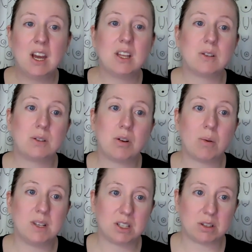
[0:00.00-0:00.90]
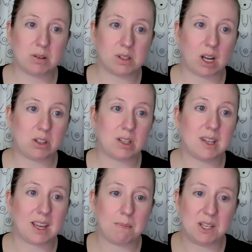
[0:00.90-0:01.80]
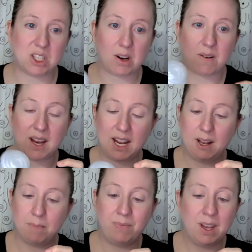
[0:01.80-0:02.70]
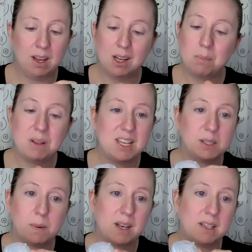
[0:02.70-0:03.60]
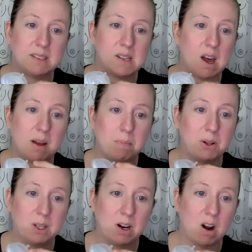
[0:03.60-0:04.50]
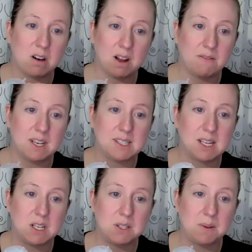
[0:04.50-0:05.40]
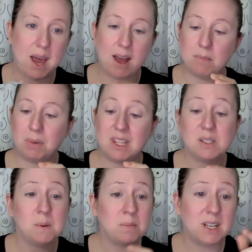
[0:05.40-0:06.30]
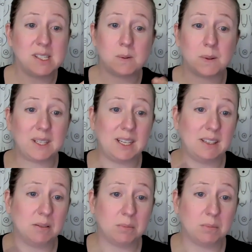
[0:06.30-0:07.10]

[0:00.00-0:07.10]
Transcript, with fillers: there's no additional suction that can be generated but this one it's not pulling hard enough that it's going to do that but this one raises really